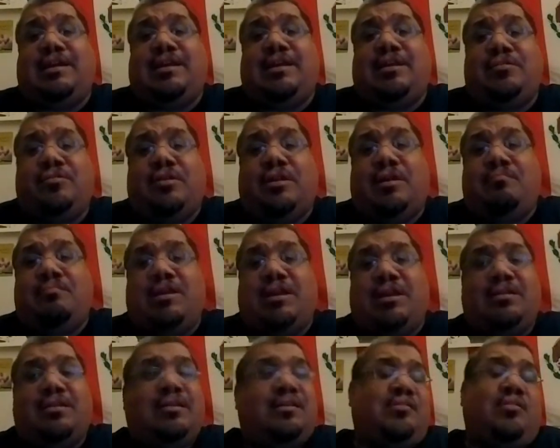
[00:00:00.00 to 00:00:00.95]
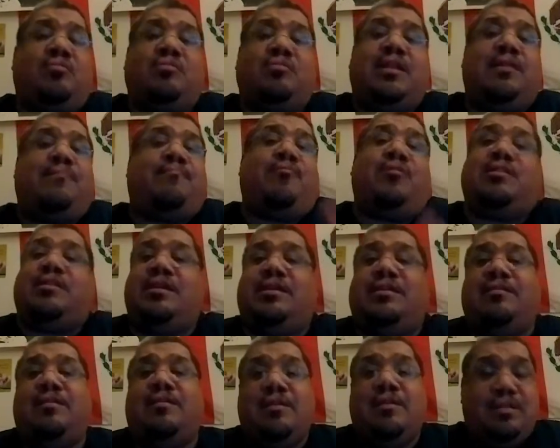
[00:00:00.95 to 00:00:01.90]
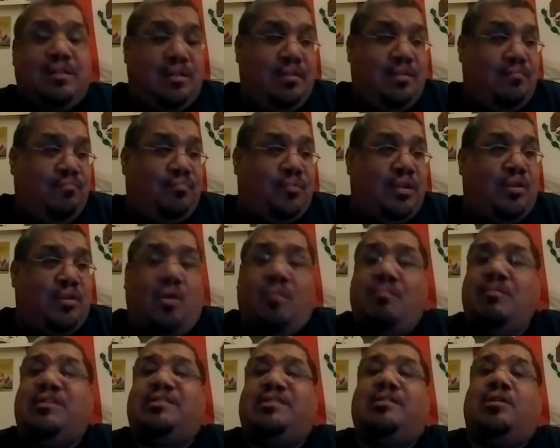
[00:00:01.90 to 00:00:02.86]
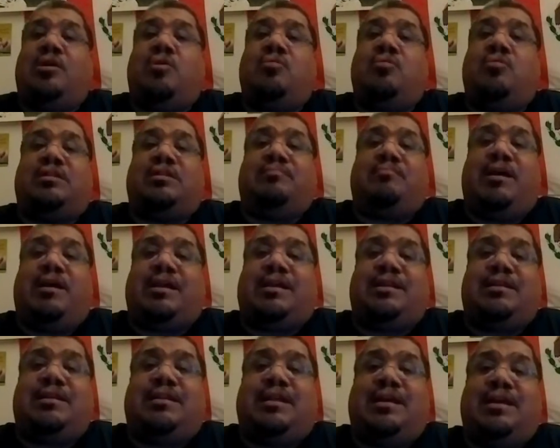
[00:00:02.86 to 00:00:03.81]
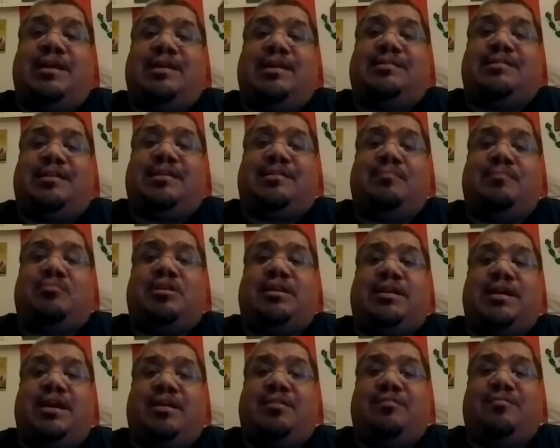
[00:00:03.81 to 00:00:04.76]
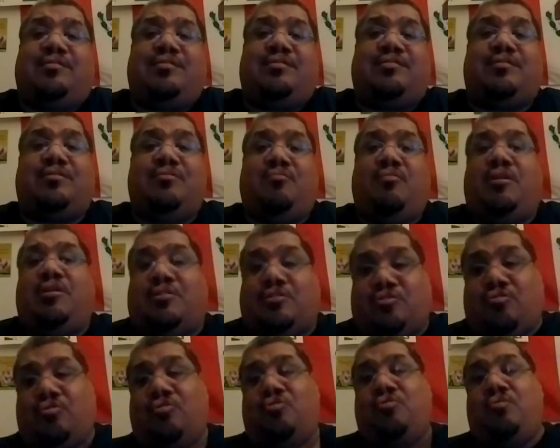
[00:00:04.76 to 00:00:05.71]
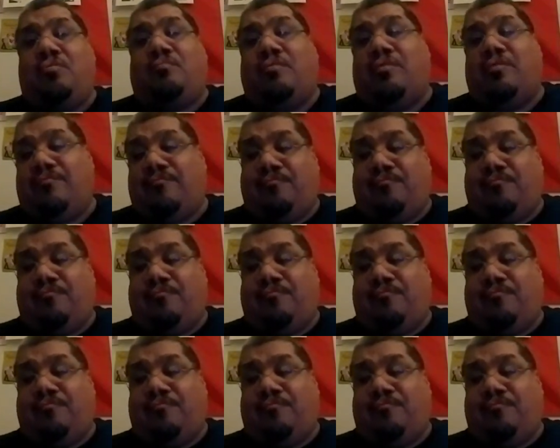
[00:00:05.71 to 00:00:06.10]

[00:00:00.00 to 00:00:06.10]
You know what I mean? It's no different than homies in Oakland back in the days. Like some Chicanos used to wear Troop or